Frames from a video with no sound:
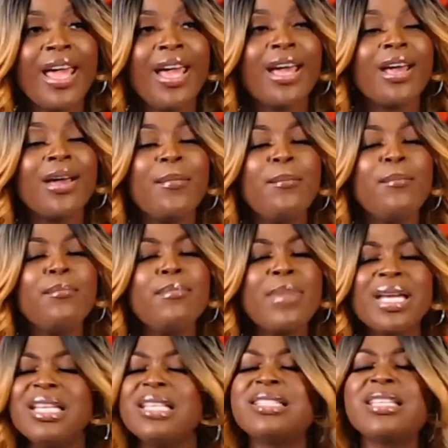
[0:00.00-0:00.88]

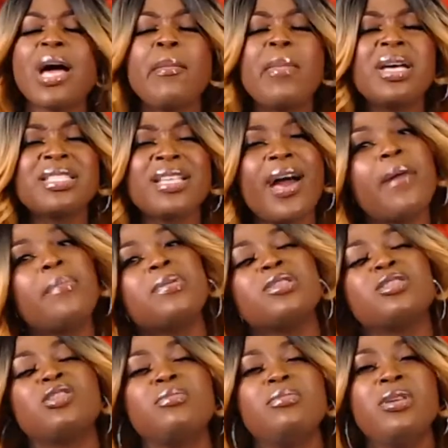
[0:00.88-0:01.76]
Many times it's happened
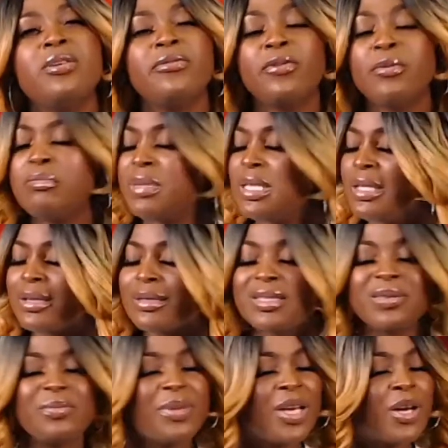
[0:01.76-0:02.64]
to me, for me not
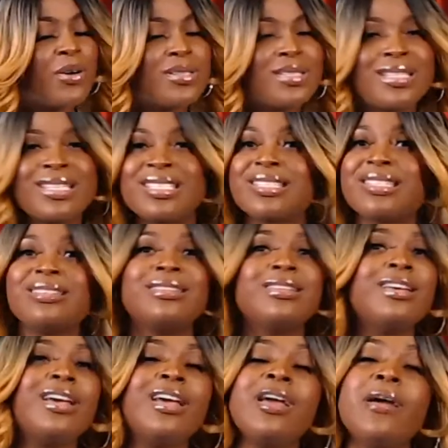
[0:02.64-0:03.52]
to be consistent,
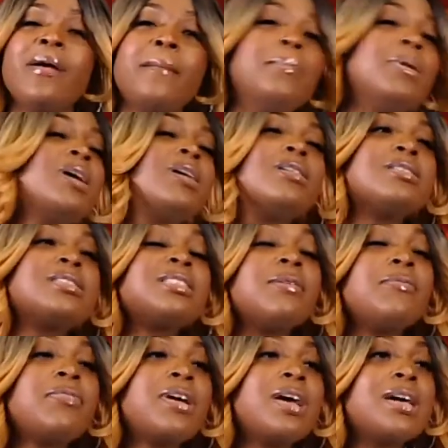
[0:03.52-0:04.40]
because
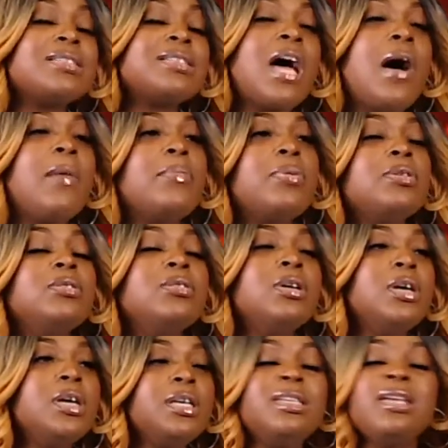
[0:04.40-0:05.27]
something has happened.
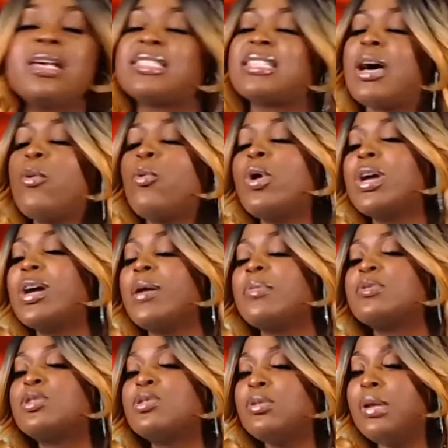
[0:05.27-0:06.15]
Yes, I wake
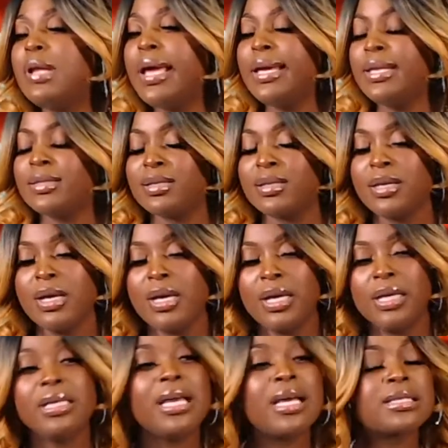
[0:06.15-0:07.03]
up too late.
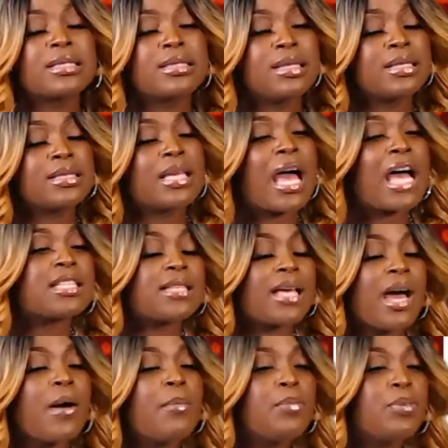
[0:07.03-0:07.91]
Yes, this has
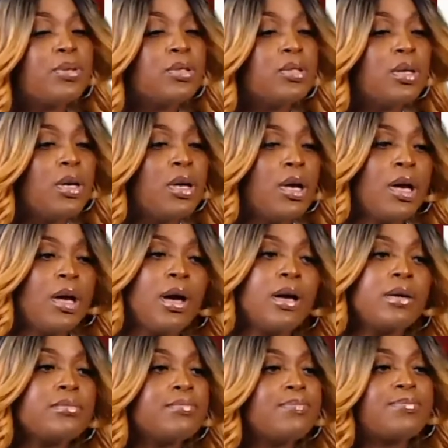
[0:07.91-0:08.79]
happened.
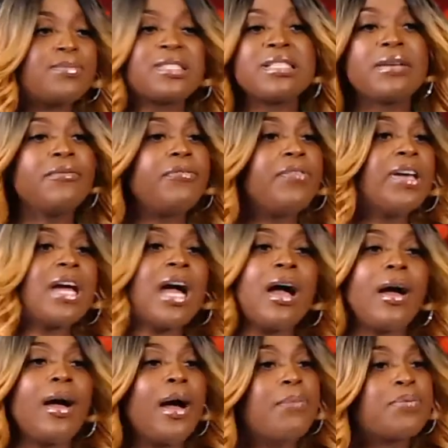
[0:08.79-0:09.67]
Something
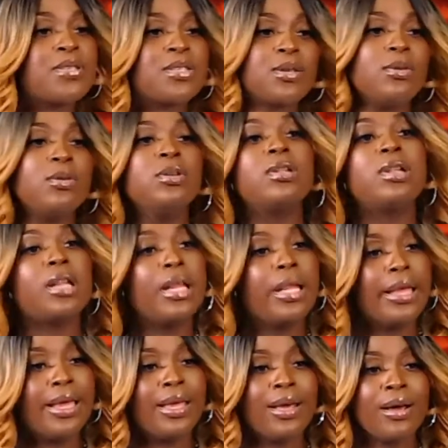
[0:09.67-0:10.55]

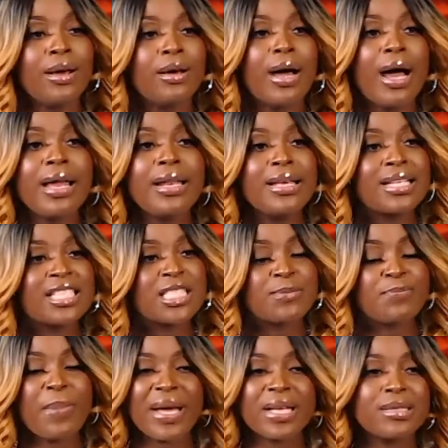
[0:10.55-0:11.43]
absolutely
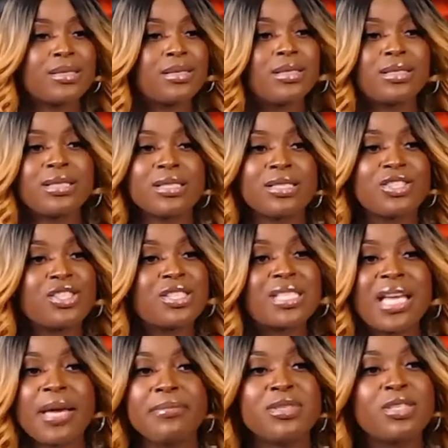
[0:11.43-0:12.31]
unexpected just
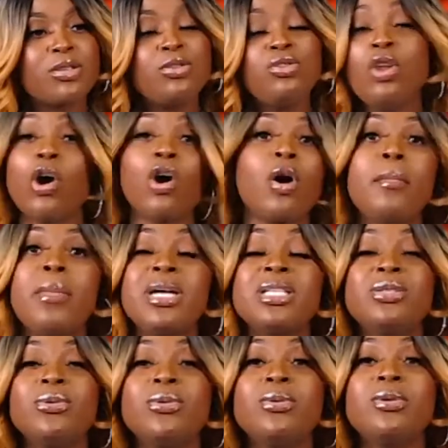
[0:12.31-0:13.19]
came to knock on my
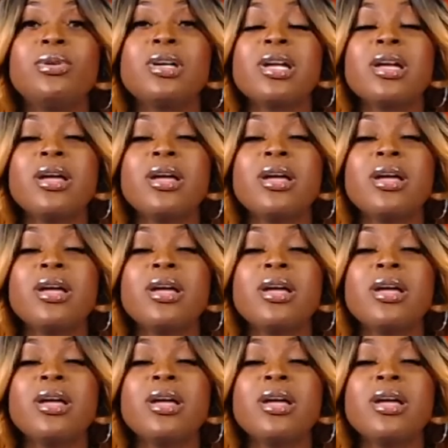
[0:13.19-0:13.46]
door,